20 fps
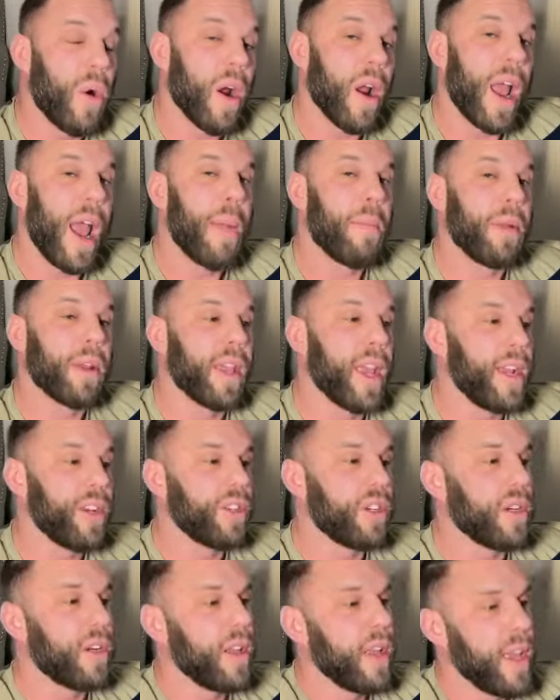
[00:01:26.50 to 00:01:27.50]
our
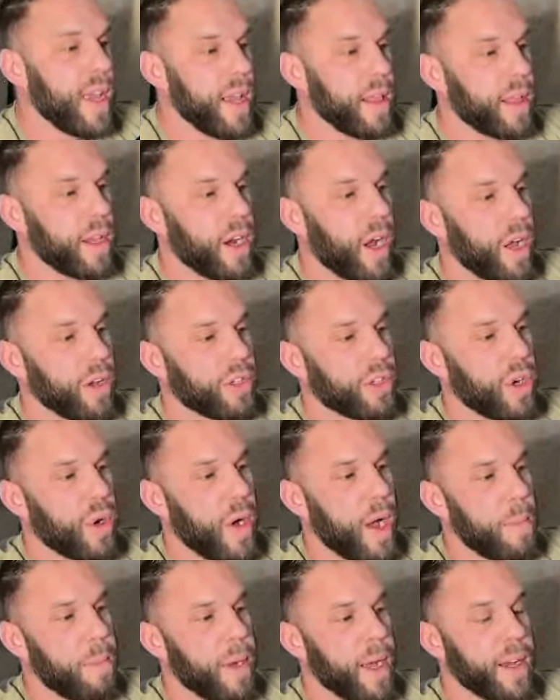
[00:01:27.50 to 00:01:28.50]
application, then
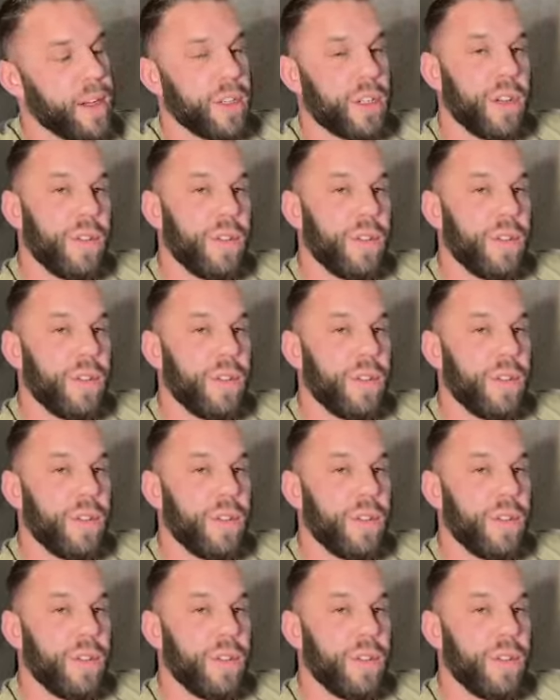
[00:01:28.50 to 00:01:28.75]
also a button